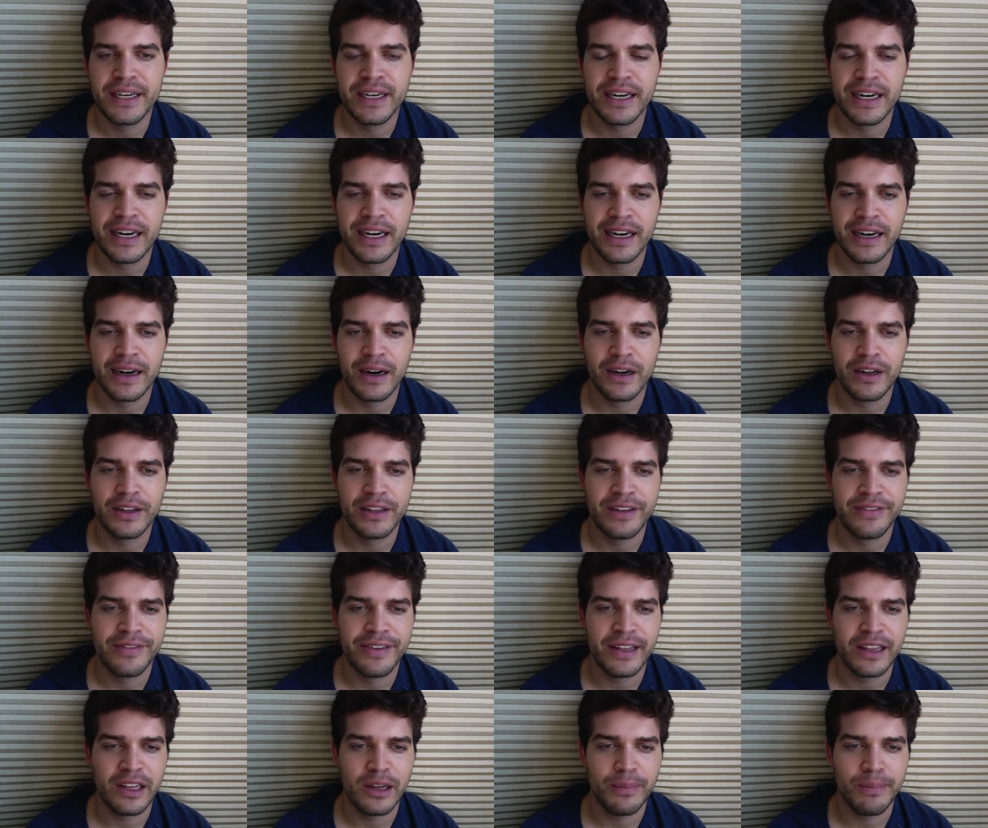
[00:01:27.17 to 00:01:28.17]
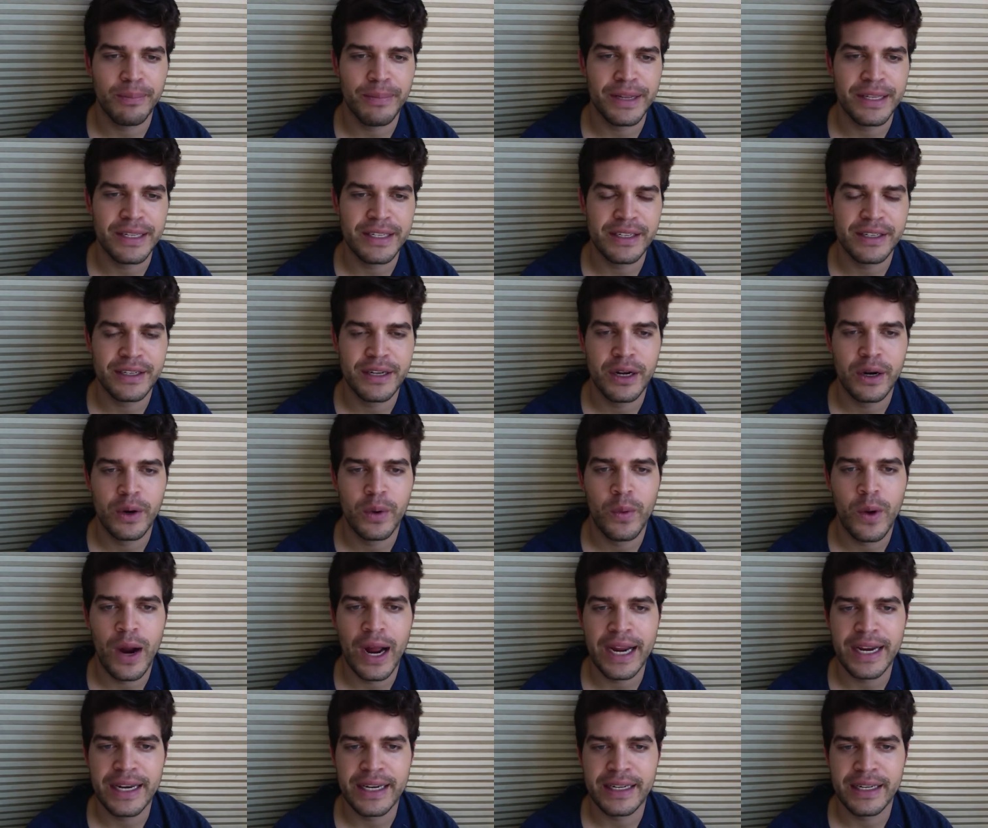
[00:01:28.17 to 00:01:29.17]
uh, developments
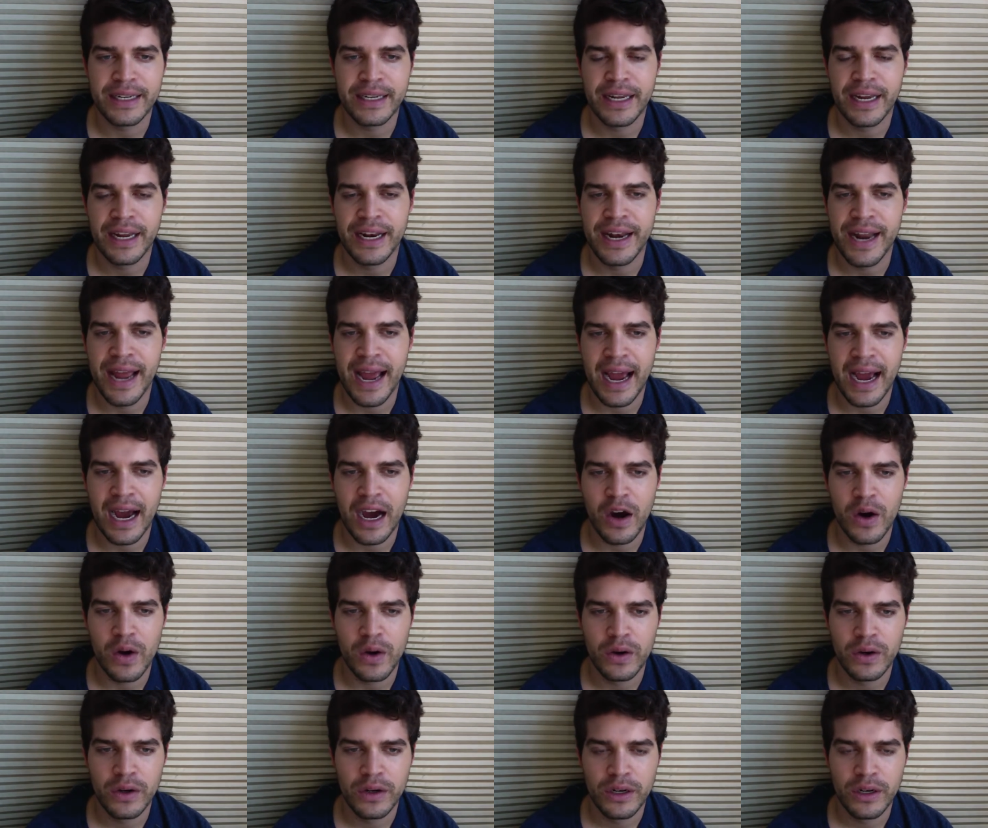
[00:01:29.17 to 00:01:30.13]
right now.